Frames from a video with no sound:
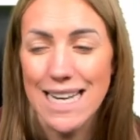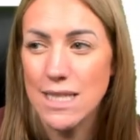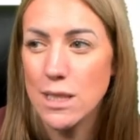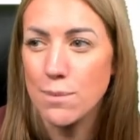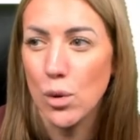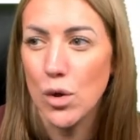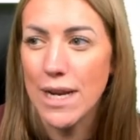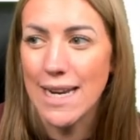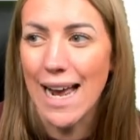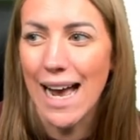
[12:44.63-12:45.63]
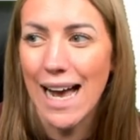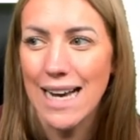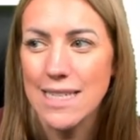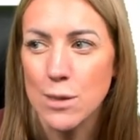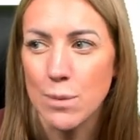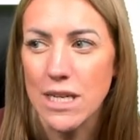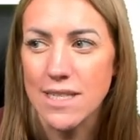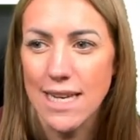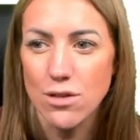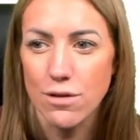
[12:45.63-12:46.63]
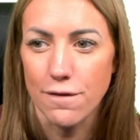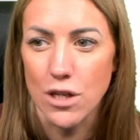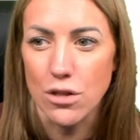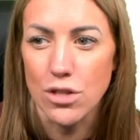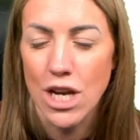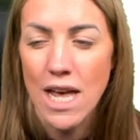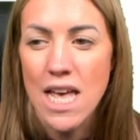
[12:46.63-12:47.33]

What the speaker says: and spun in a high-speed centrifuge.